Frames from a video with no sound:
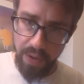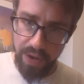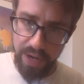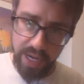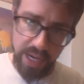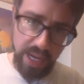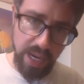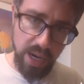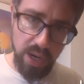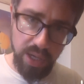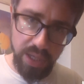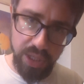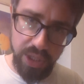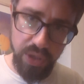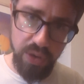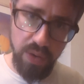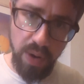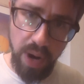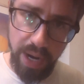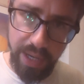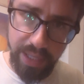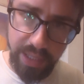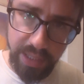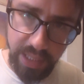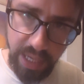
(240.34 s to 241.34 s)
we did get a
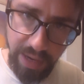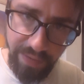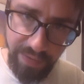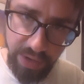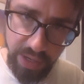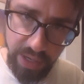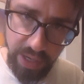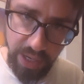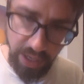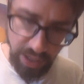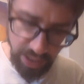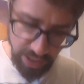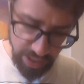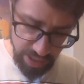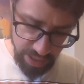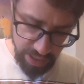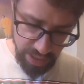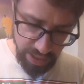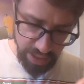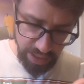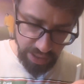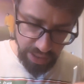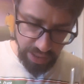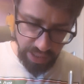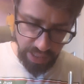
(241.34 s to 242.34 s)
2 out of 7
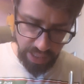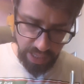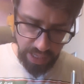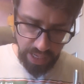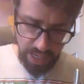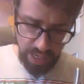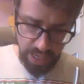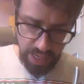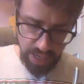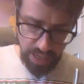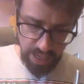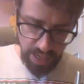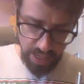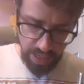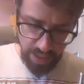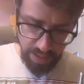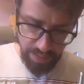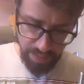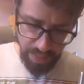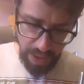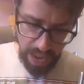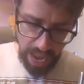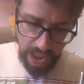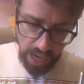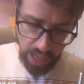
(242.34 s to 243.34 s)
on the
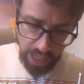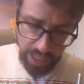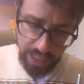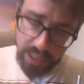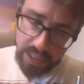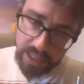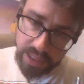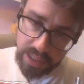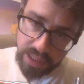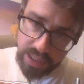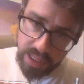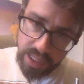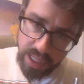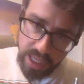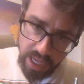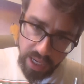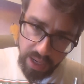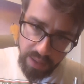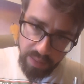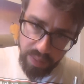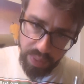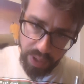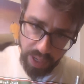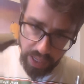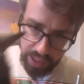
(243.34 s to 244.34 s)
balance,
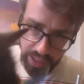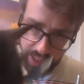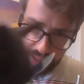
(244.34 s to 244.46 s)
but